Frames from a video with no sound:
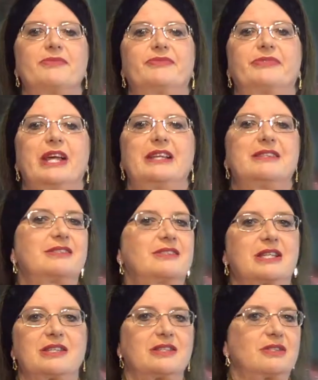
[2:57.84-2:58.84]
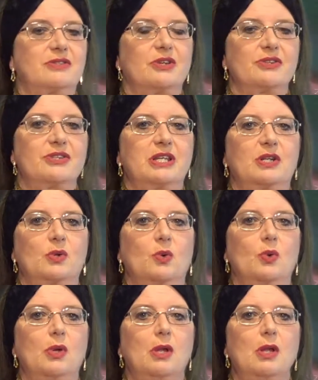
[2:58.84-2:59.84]
That's just not seen at
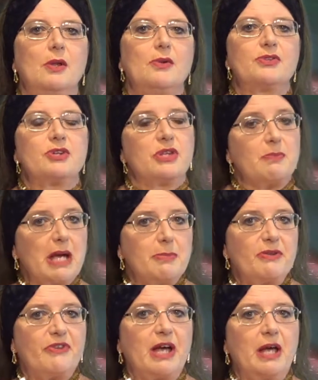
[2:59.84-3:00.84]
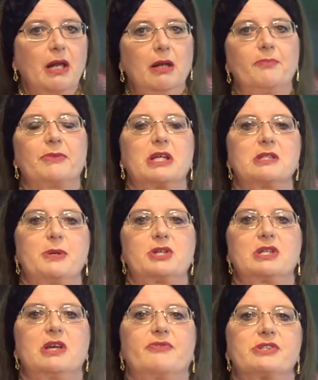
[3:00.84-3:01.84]
all. So there may be veil,
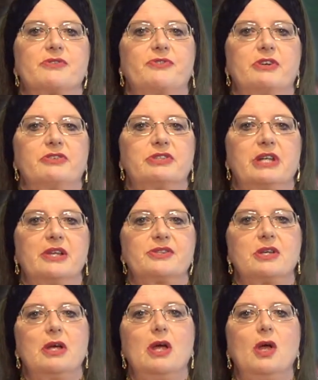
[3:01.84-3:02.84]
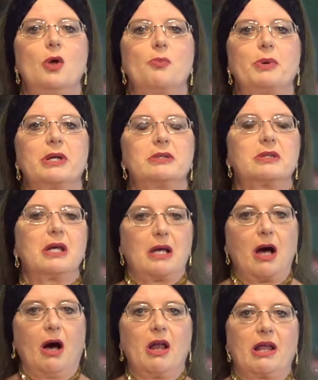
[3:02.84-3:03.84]
especially if it's a foreign dancer, but
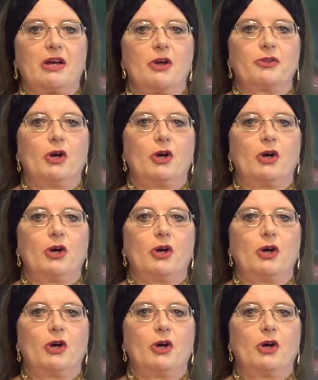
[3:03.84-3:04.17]
on the